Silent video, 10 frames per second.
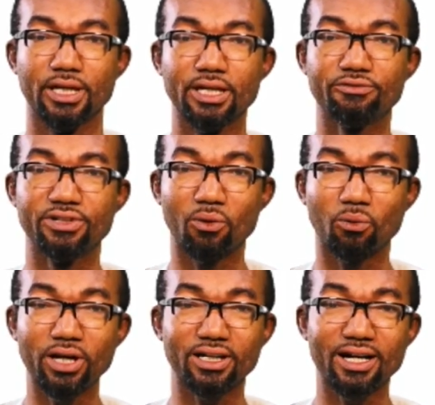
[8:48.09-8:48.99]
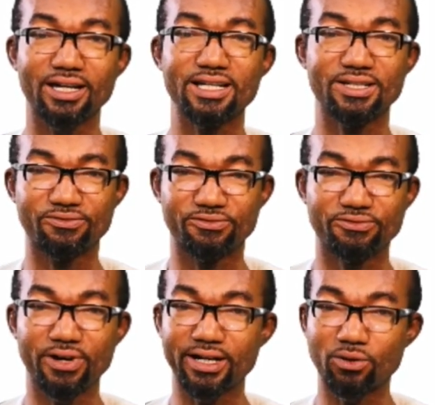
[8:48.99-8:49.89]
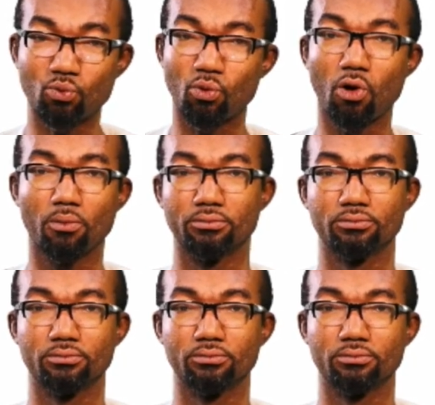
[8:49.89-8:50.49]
if the weather is very warm,